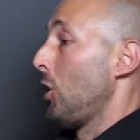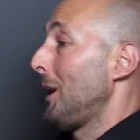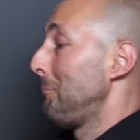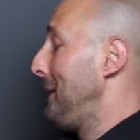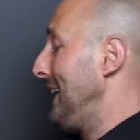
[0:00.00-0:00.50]
is
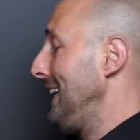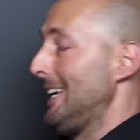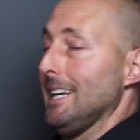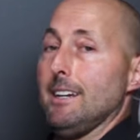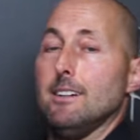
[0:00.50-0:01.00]
going
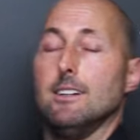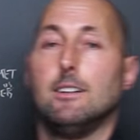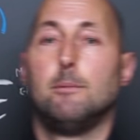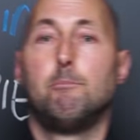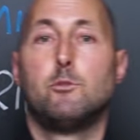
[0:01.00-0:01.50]
Pegan.
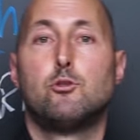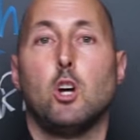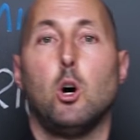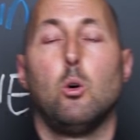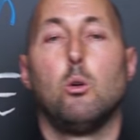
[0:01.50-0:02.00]

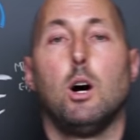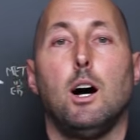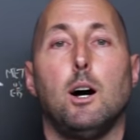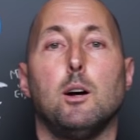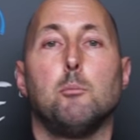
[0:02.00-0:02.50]
So
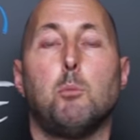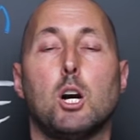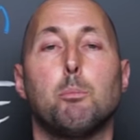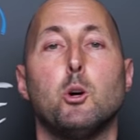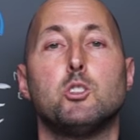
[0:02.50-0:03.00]
uh,
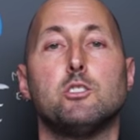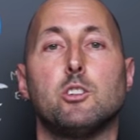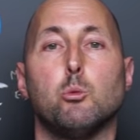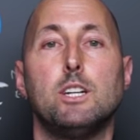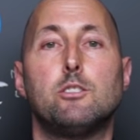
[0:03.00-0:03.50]
Mark
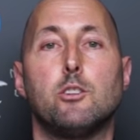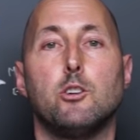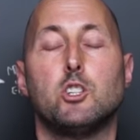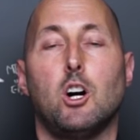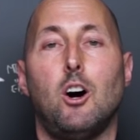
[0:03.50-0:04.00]
approaches the
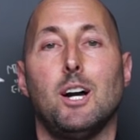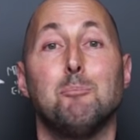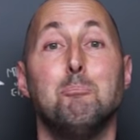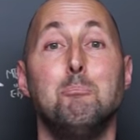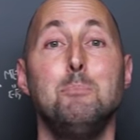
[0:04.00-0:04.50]
research
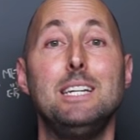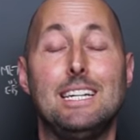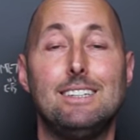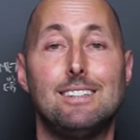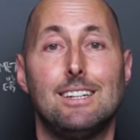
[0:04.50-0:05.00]
on
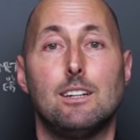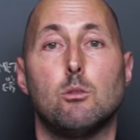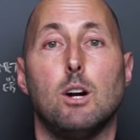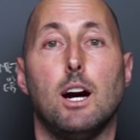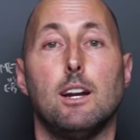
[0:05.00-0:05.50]
meat,
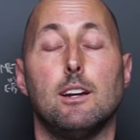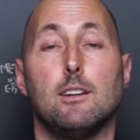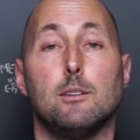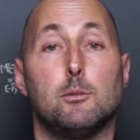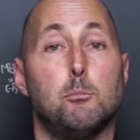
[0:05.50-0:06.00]
right,
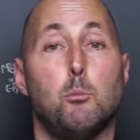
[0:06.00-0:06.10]
and the